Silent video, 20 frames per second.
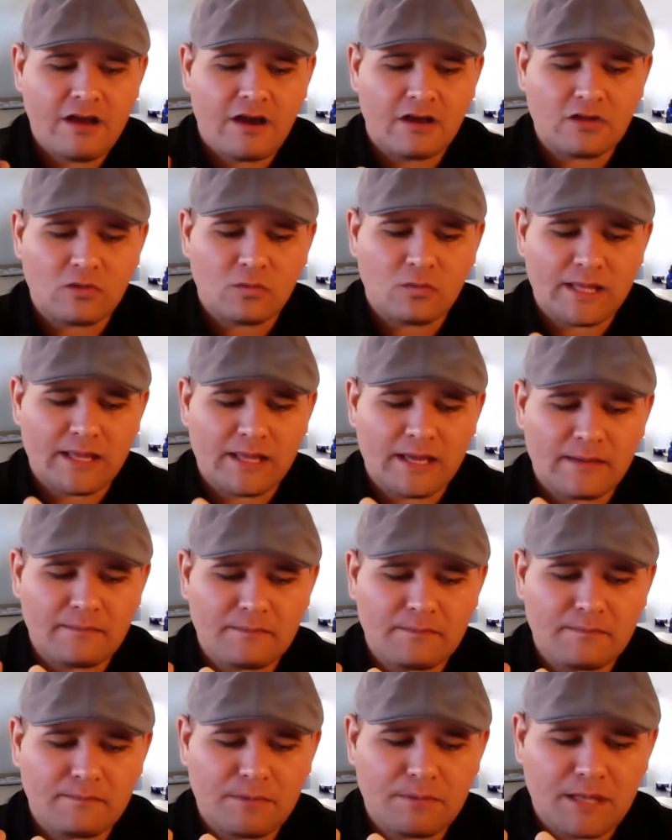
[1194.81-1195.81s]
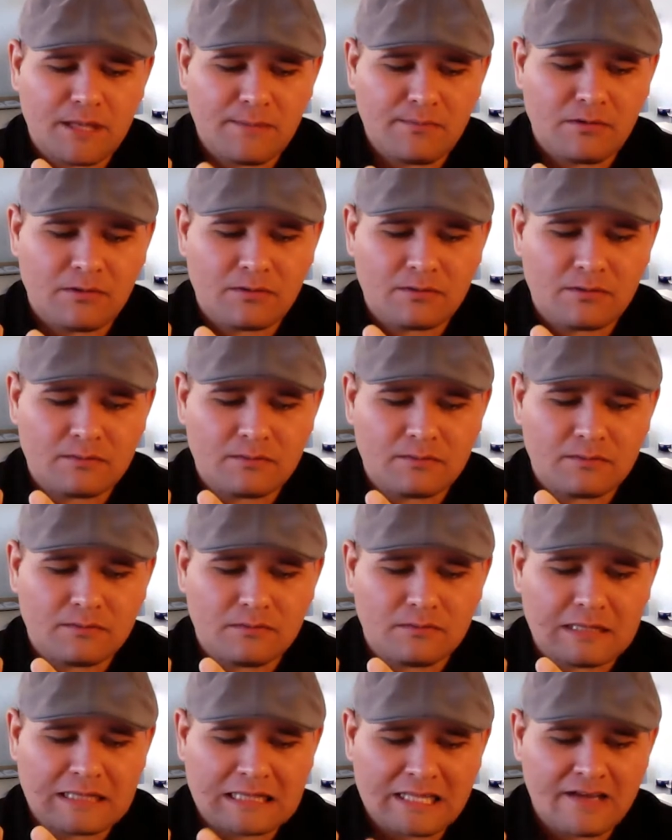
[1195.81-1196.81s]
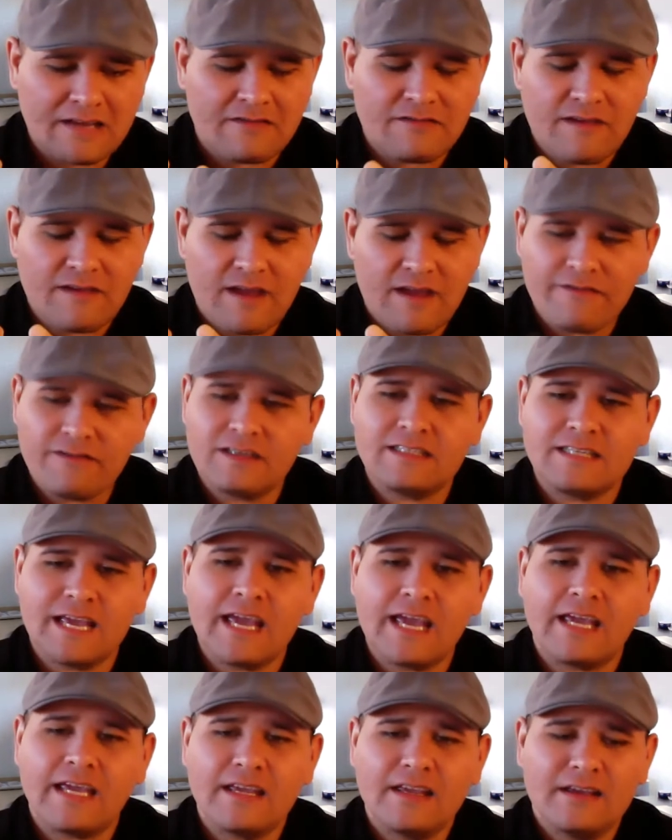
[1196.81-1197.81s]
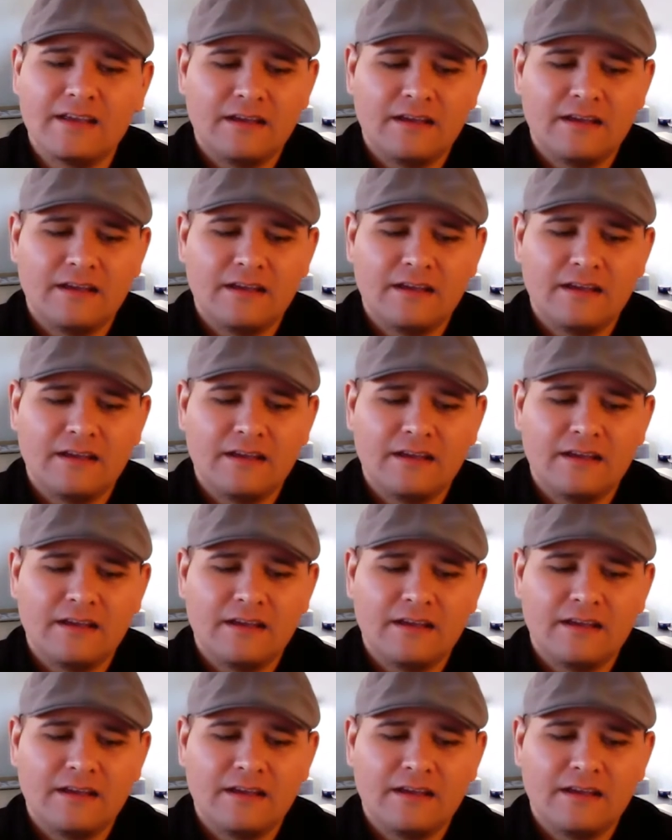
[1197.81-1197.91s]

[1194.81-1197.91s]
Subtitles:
on the way that people live every day.